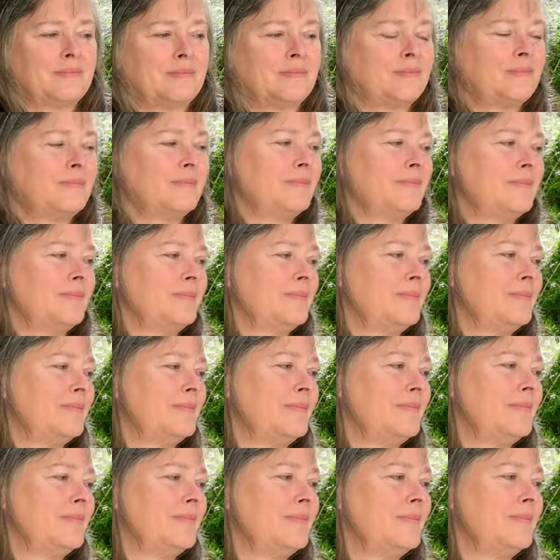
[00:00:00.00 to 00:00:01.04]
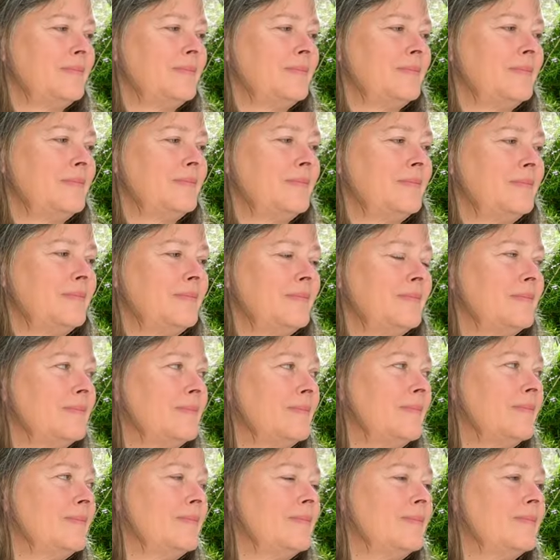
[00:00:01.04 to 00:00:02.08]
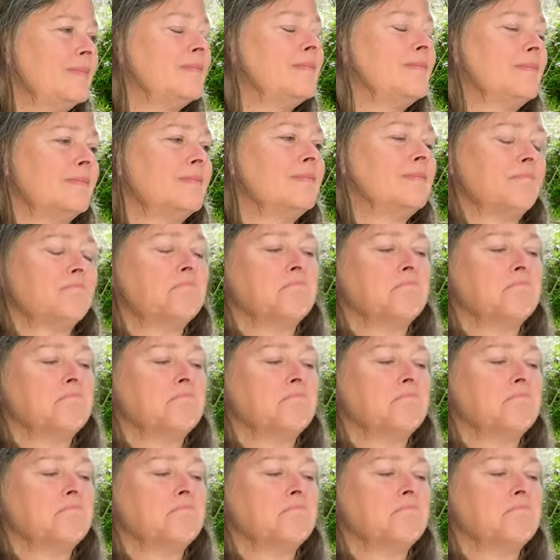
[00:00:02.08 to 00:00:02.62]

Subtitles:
[no speech]